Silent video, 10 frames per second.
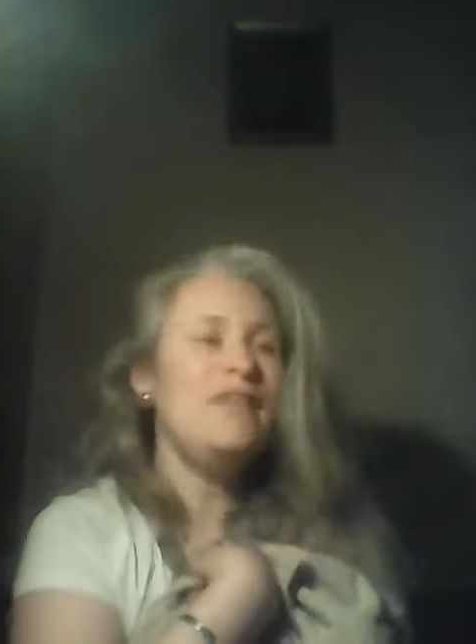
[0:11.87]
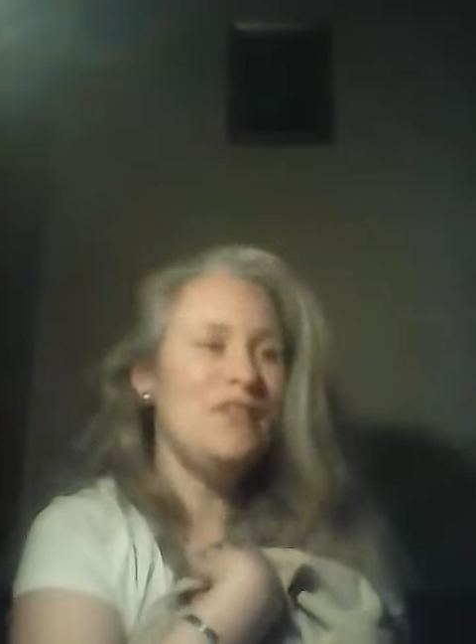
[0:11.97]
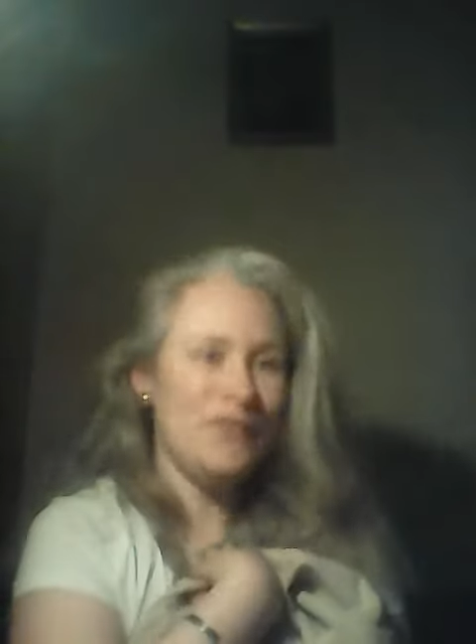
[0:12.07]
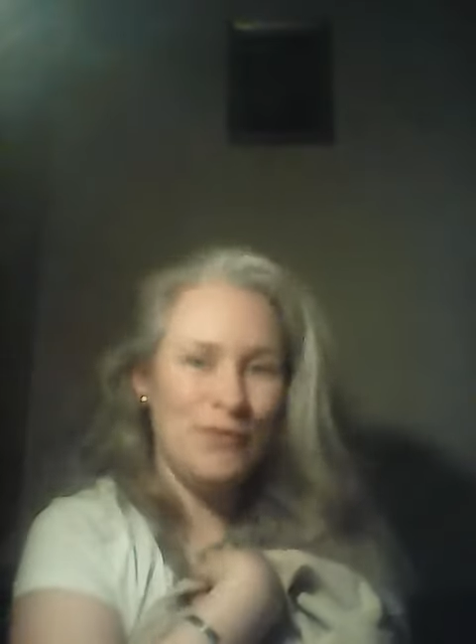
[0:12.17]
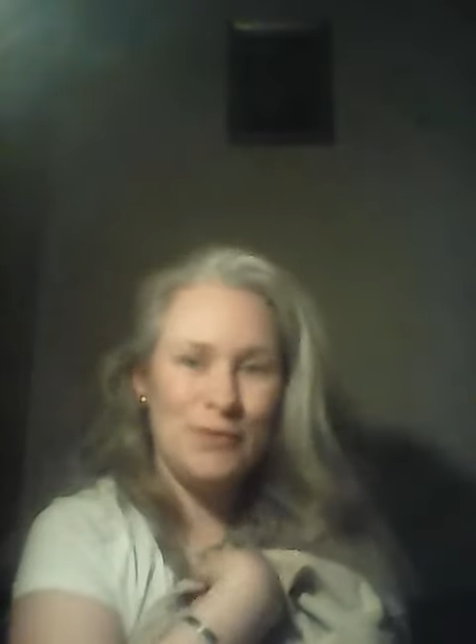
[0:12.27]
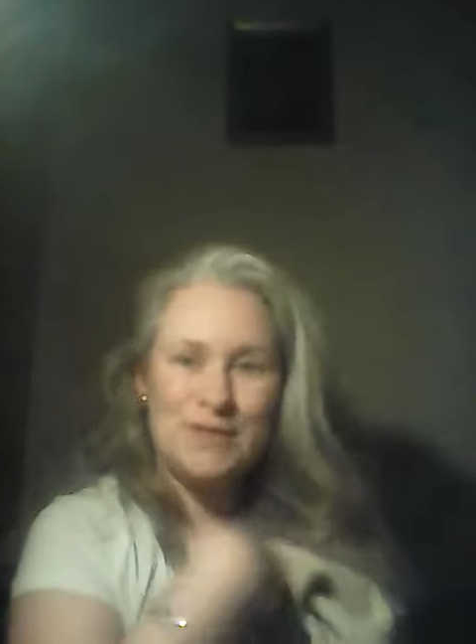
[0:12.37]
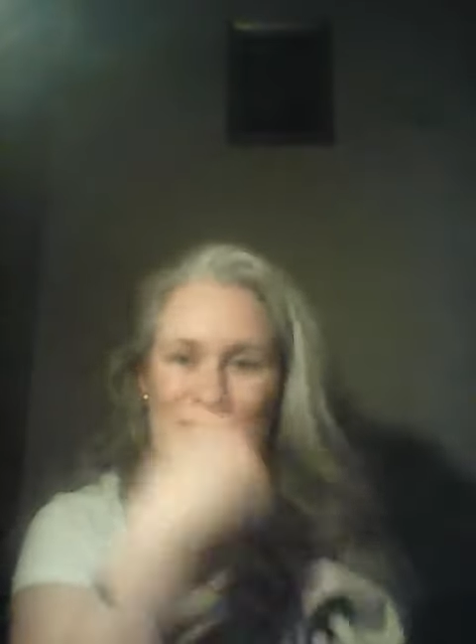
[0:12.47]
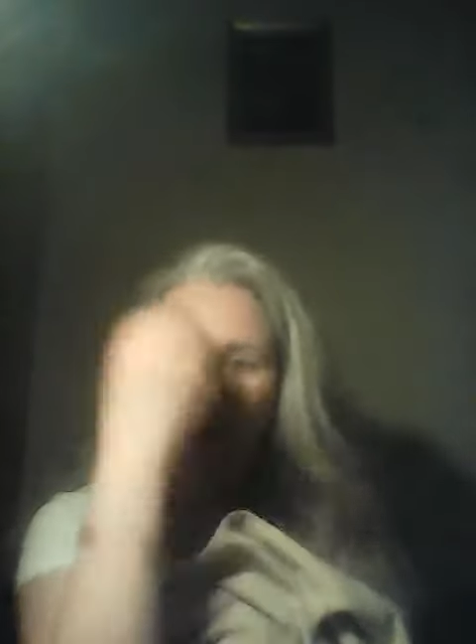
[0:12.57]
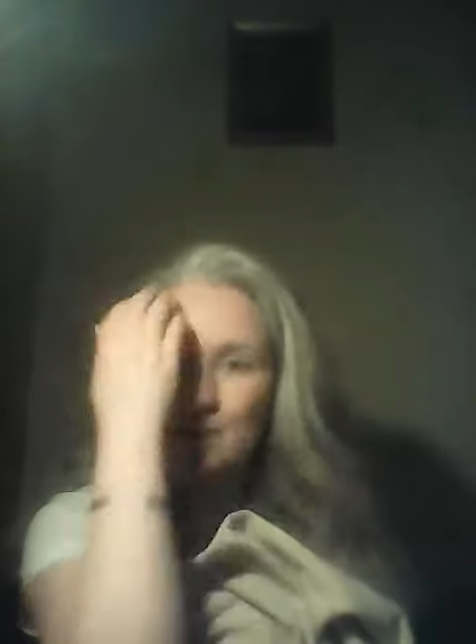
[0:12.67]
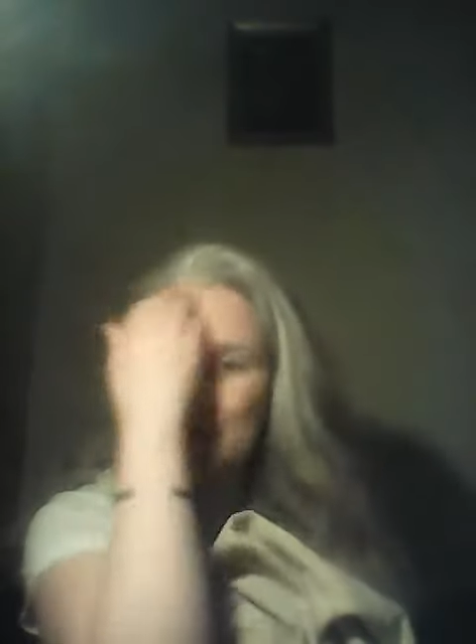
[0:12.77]
first
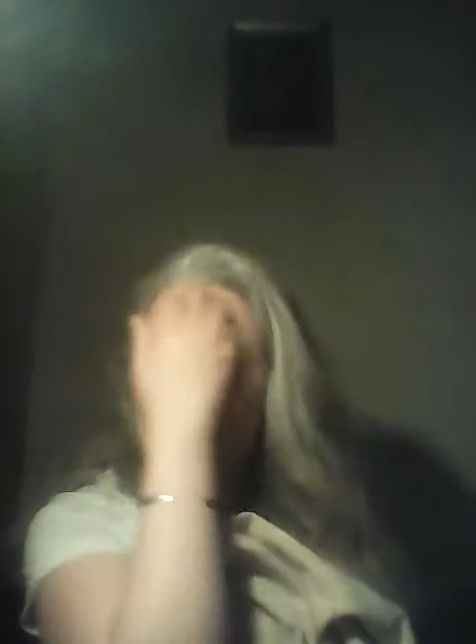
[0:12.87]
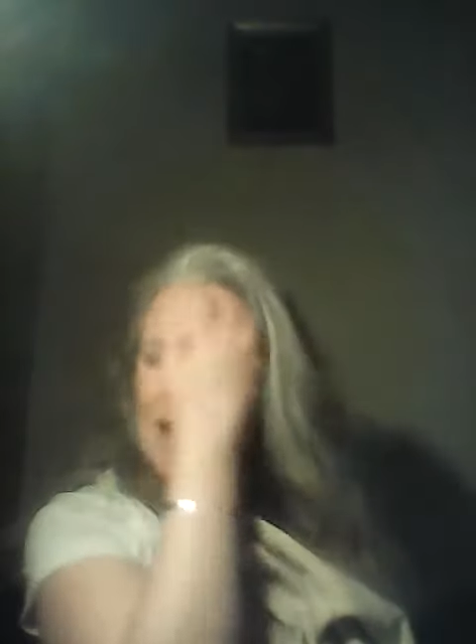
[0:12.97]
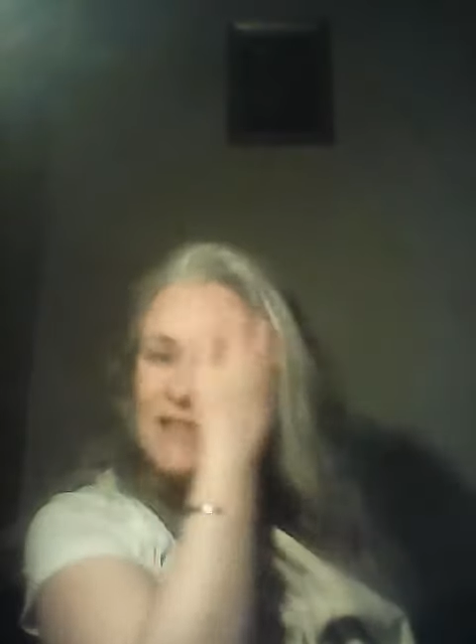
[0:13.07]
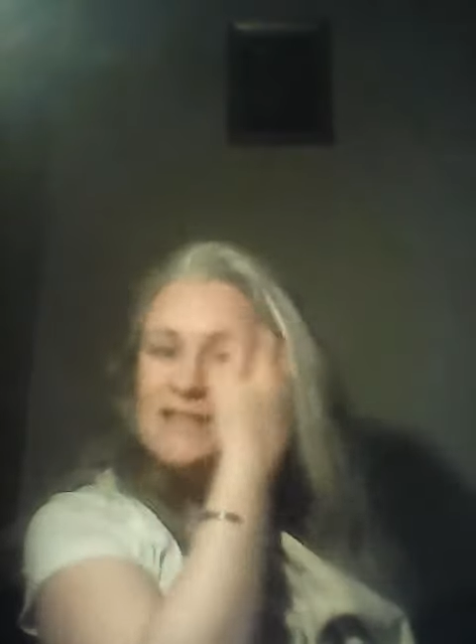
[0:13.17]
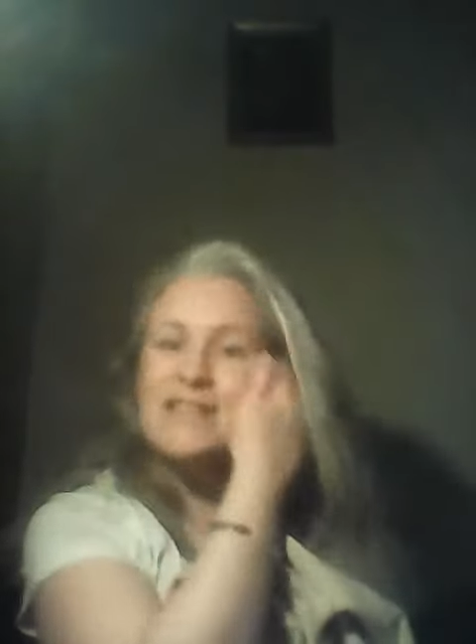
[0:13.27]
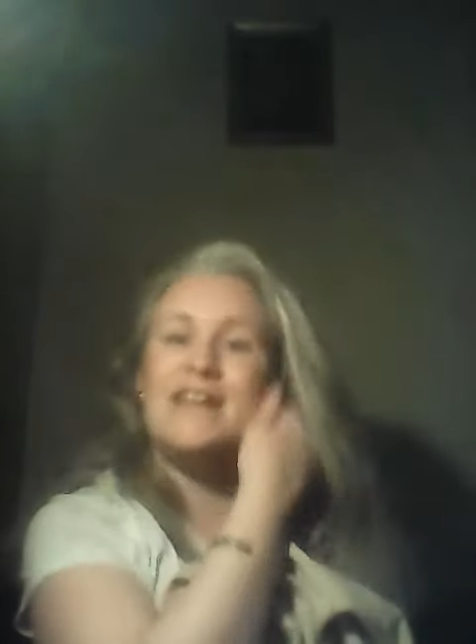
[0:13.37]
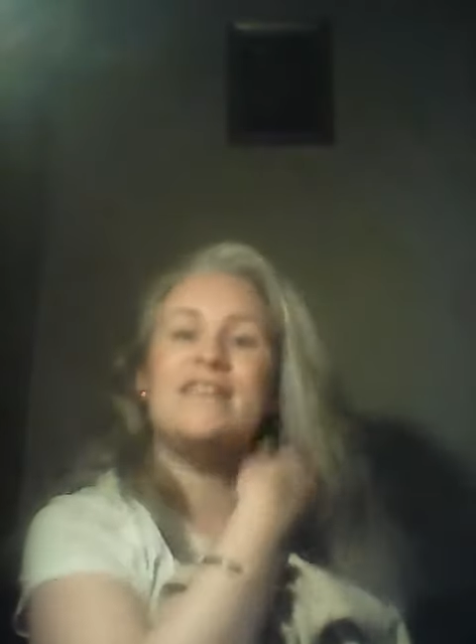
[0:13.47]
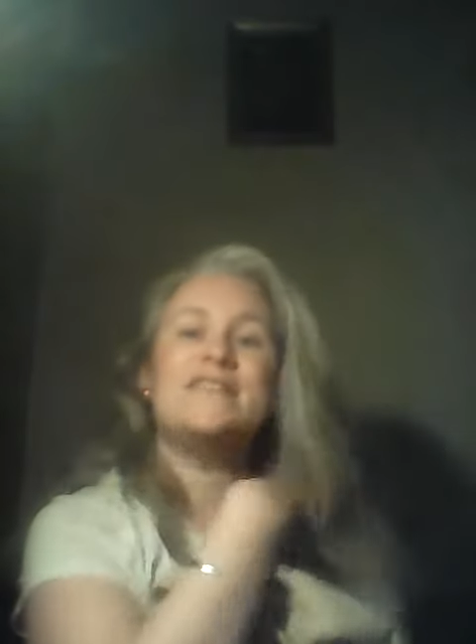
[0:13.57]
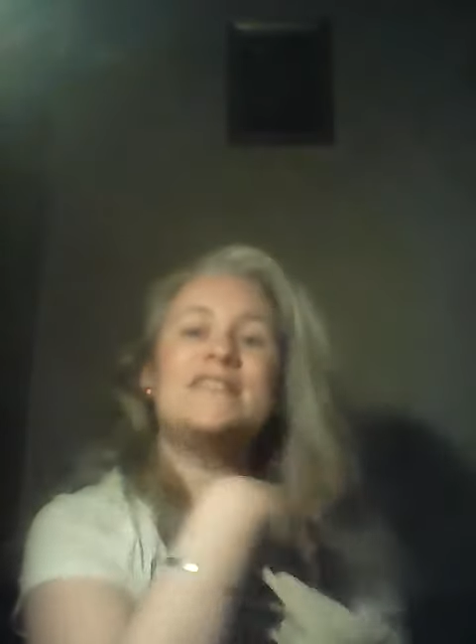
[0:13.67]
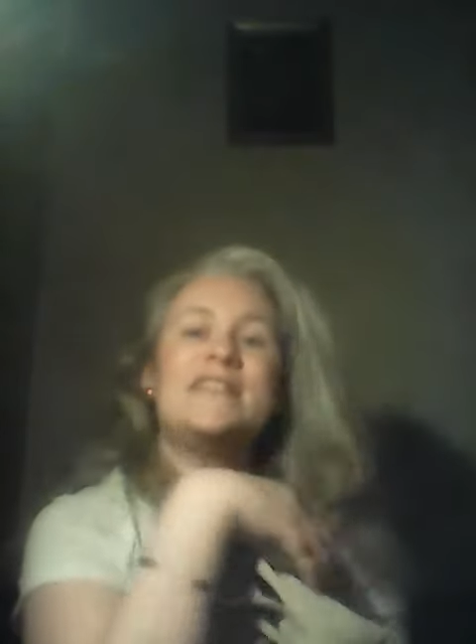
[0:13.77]
time since
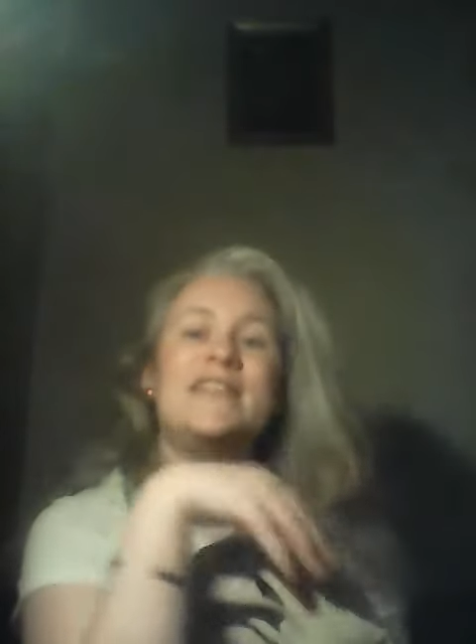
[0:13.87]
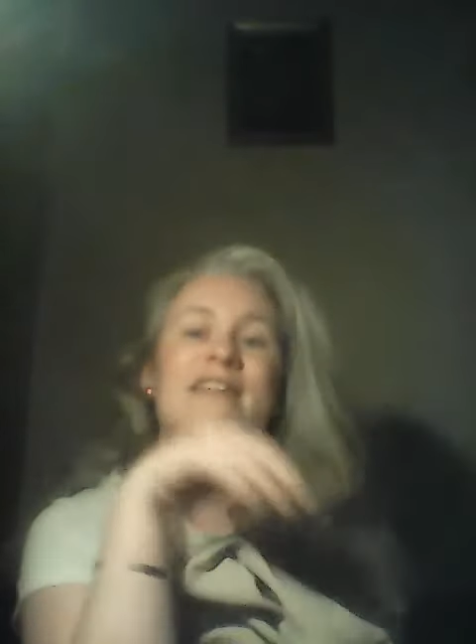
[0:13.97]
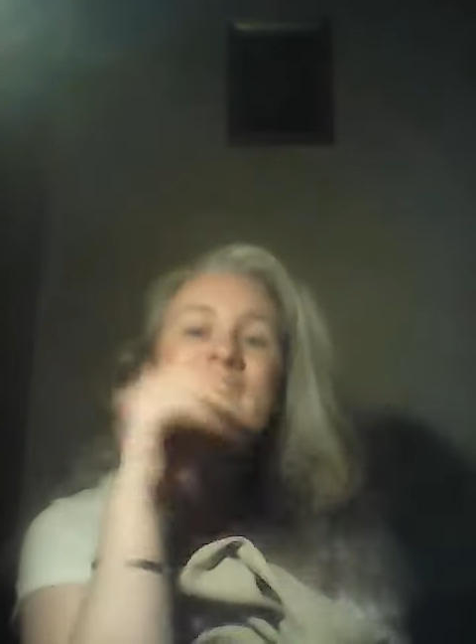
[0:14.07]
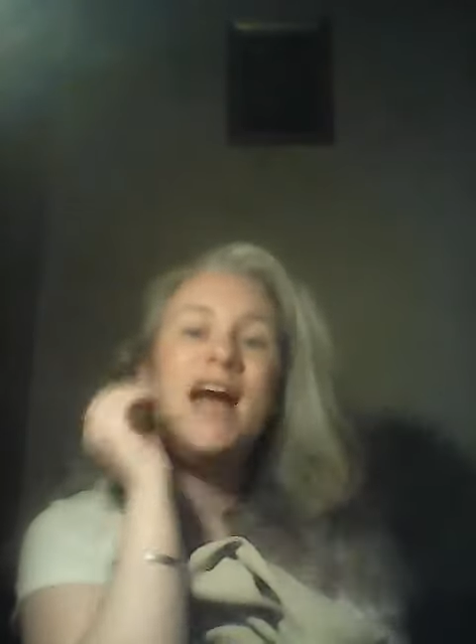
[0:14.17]
last year